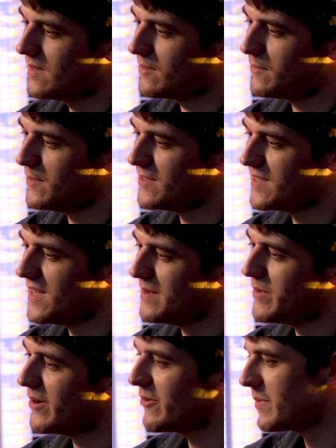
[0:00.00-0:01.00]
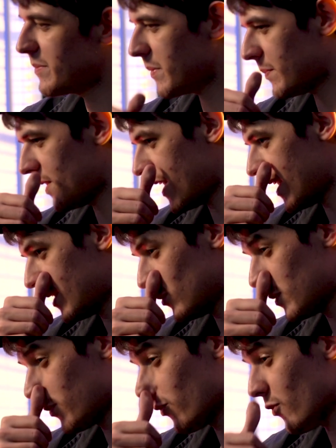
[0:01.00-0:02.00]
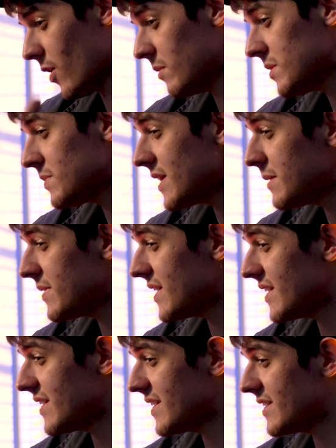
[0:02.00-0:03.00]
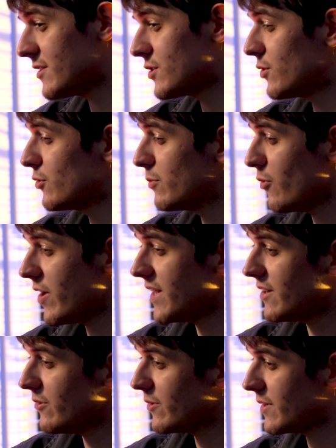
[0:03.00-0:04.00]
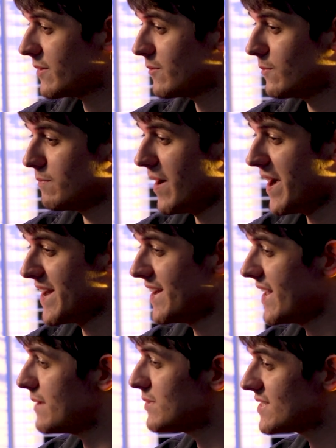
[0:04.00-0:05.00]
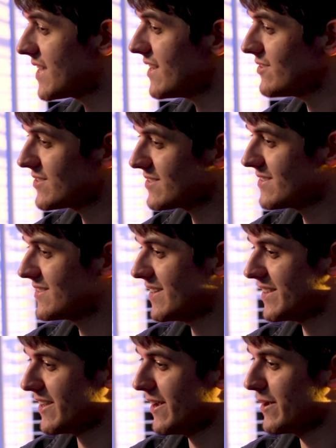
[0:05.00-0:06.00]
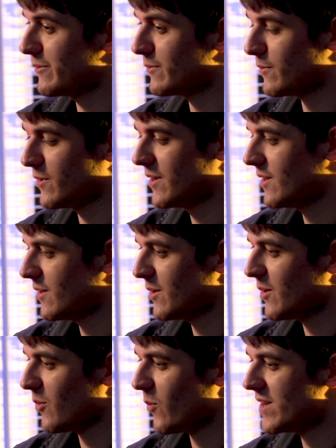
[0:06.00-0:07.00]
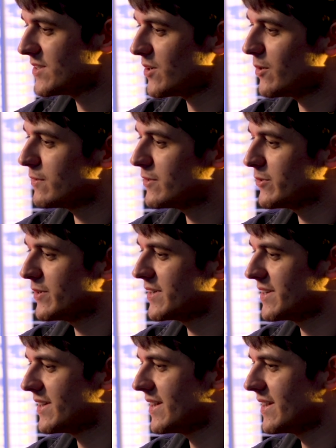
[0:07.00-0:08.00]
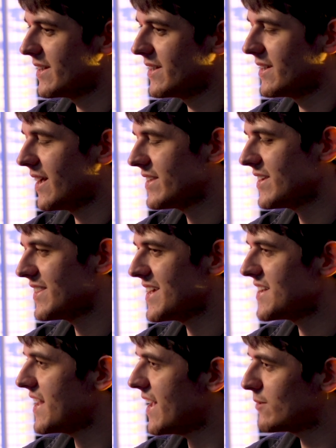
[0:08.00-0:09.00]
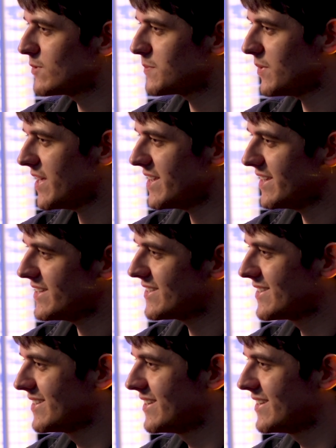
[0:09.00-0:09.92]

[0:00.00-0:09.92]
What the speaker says: The first game I remember playing would probably be Tomb Raider at my neighbor's house. I think I went over and I think their dad was playing it.